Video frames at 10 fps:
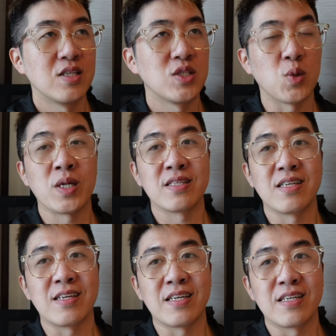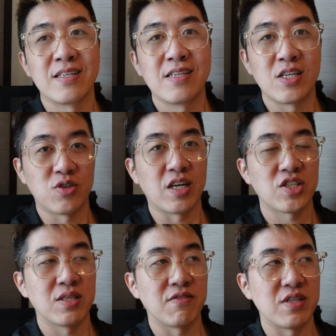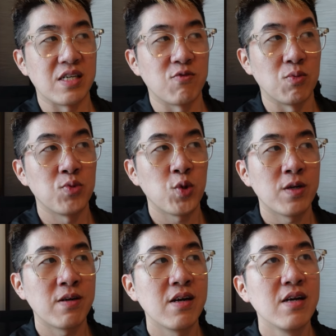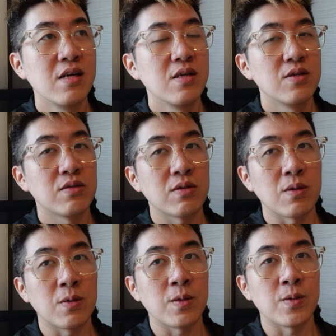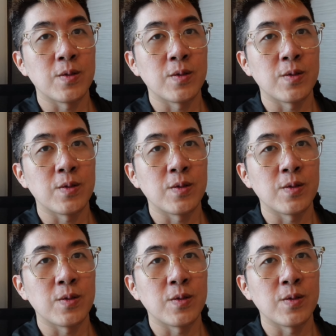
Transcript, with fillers: doing the introduction of the room tour. So